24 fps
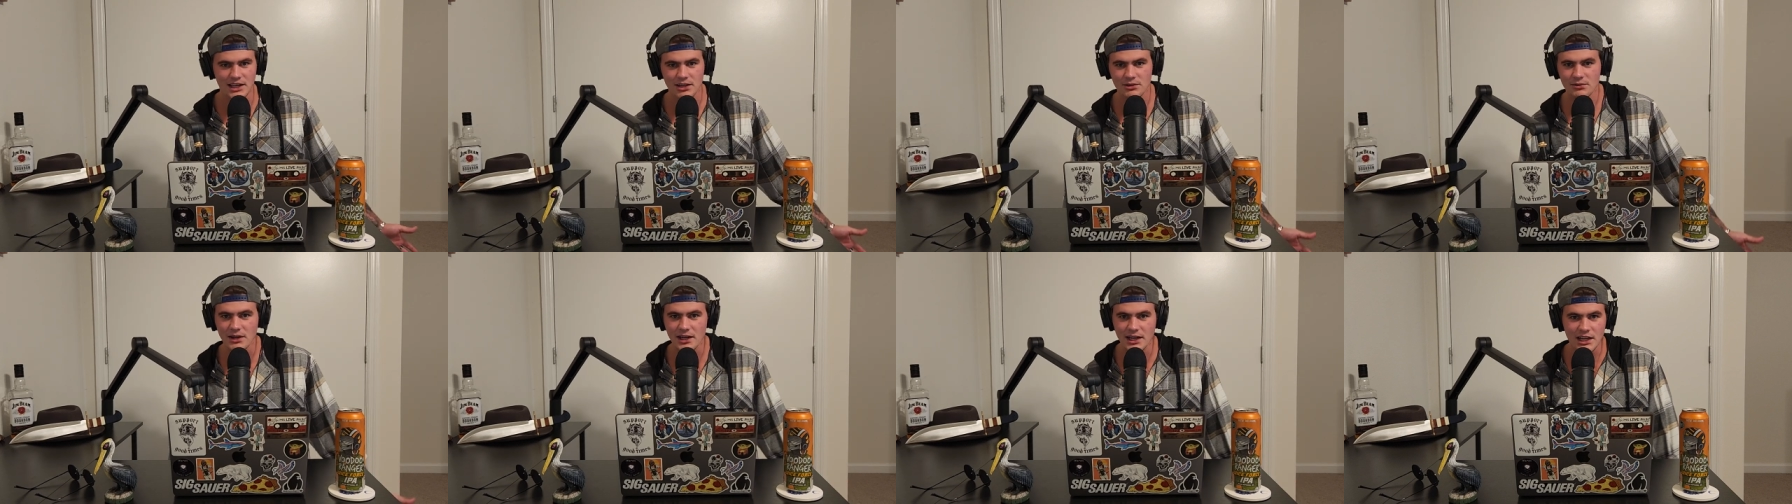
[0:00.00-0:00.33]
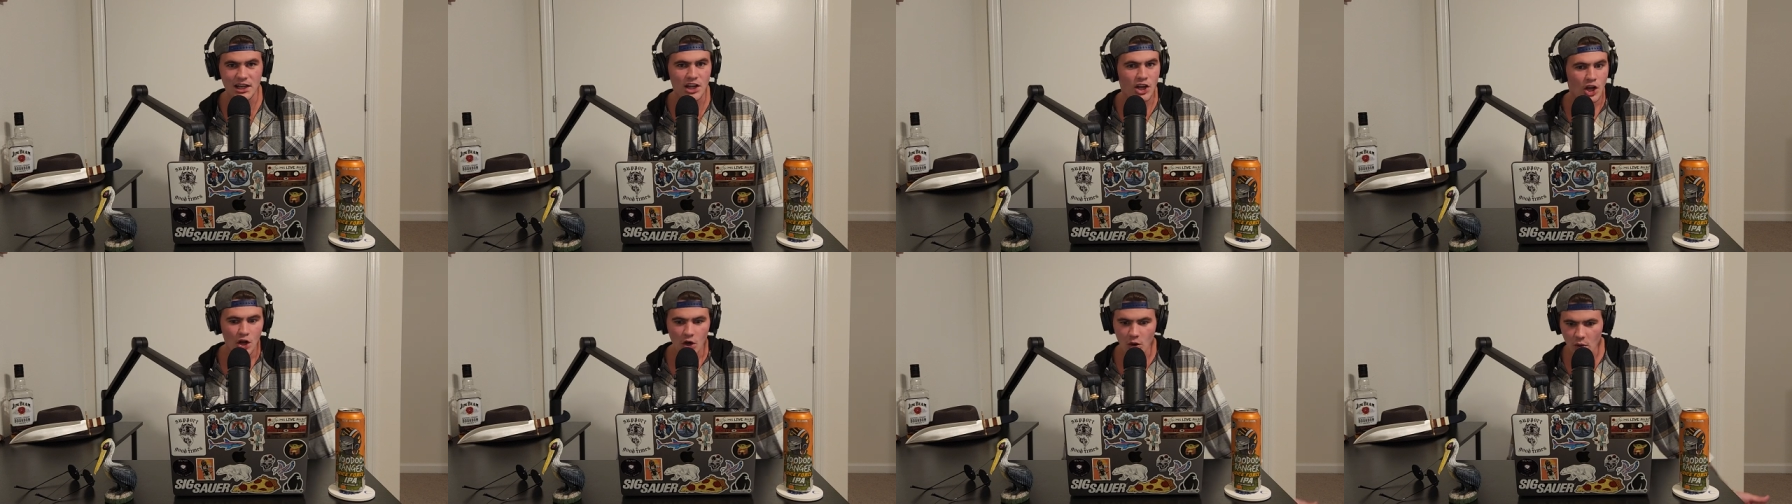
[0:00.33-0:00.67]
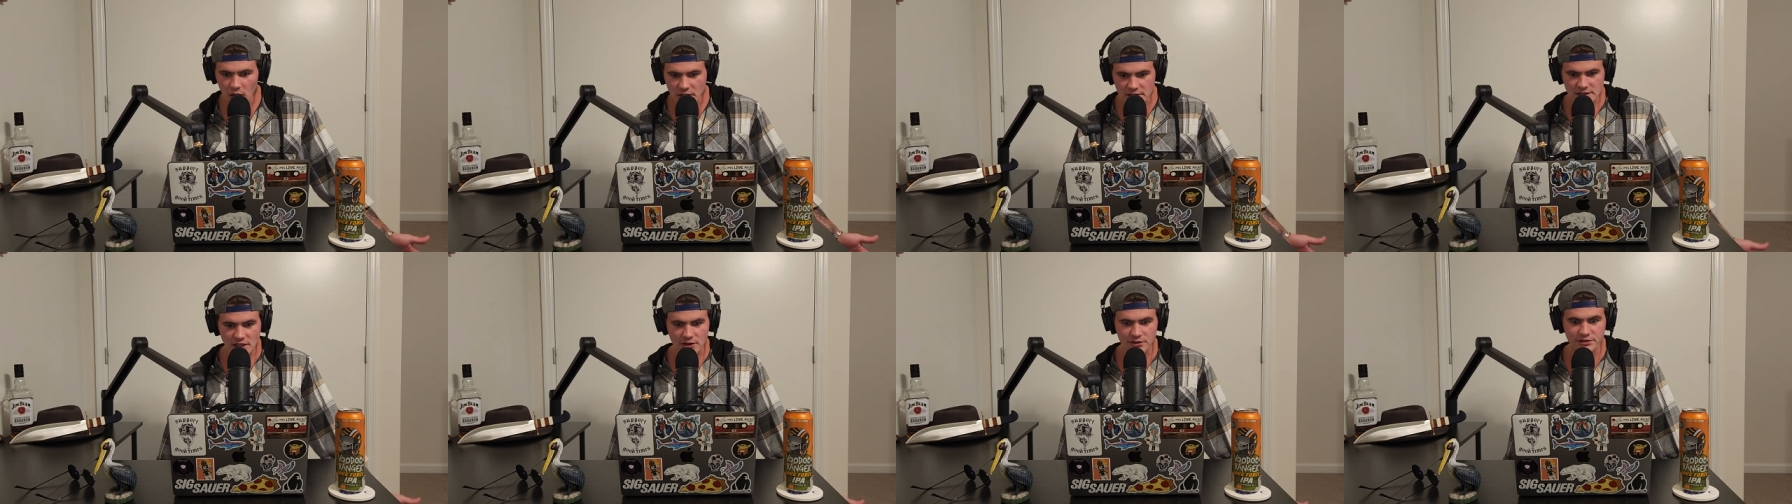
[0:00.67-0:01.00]
ring?
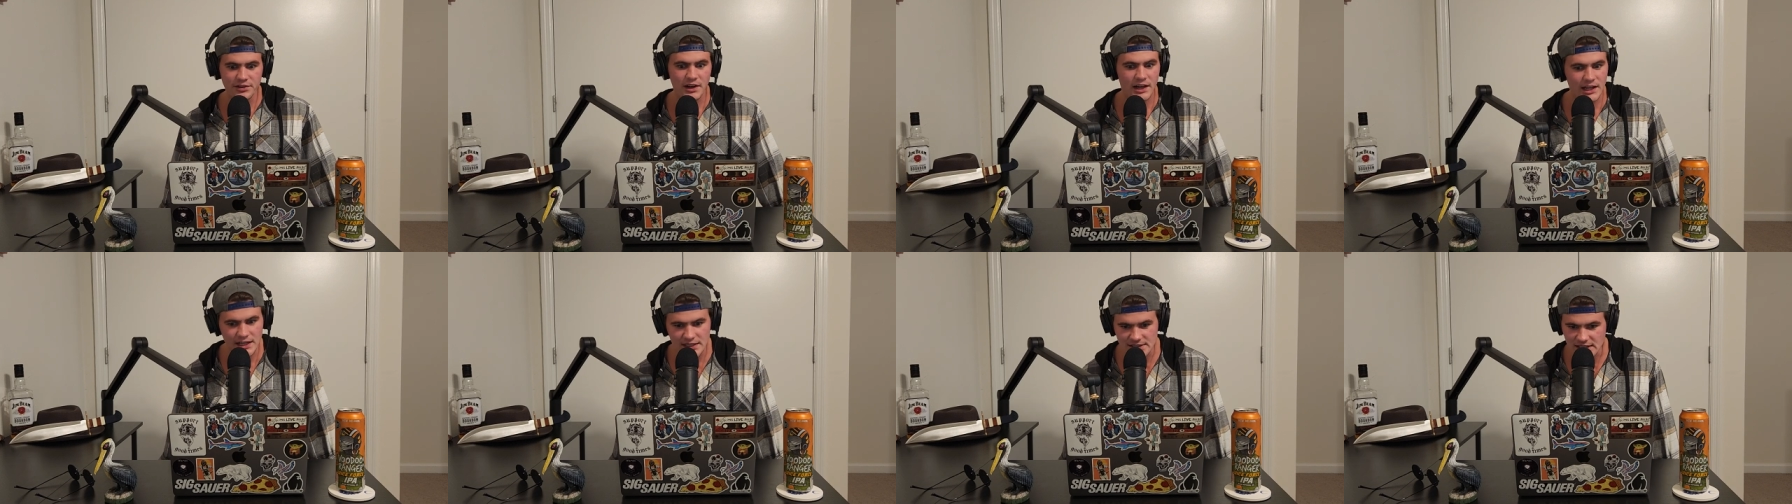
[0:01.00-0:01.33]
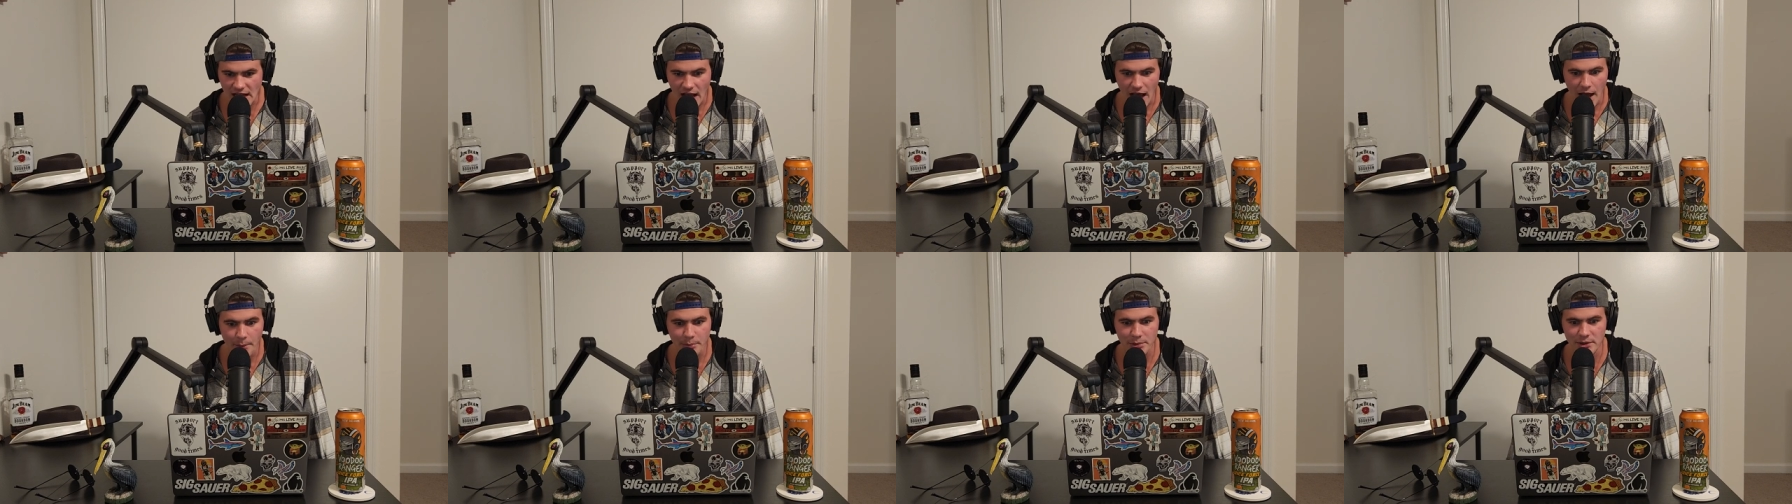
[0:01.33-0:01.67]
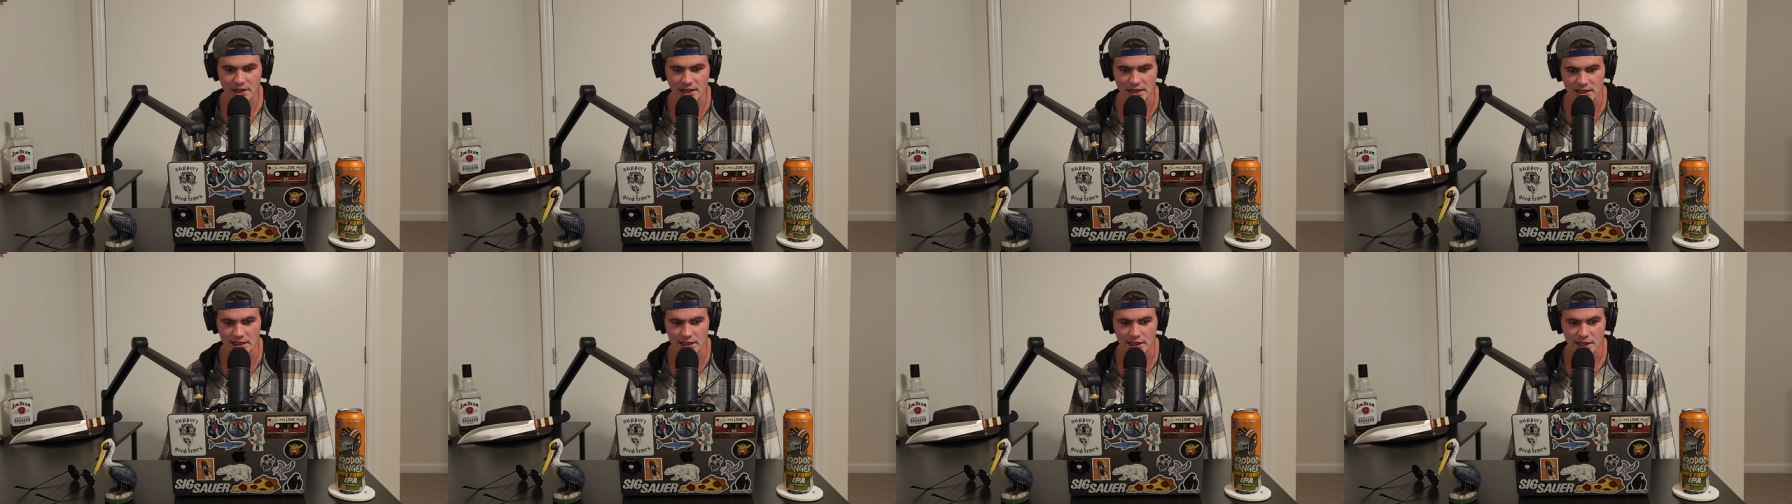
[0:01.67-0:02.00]
What the fuck is
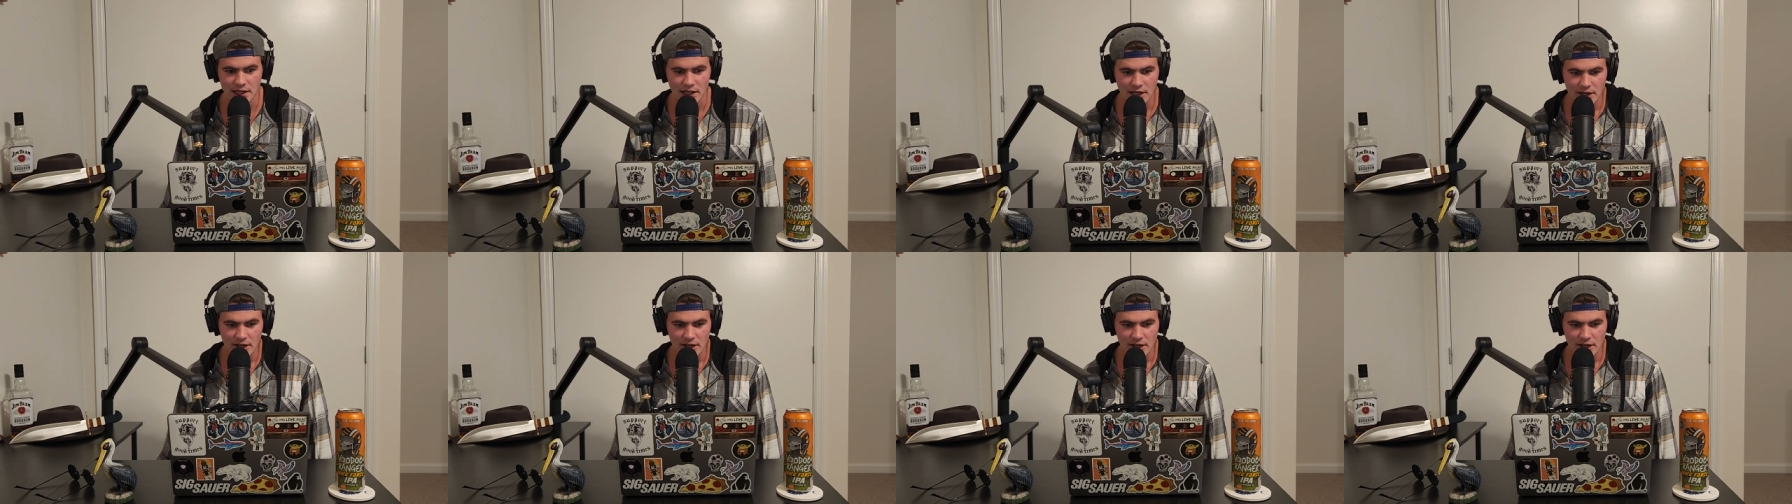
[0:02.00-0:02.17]
happening?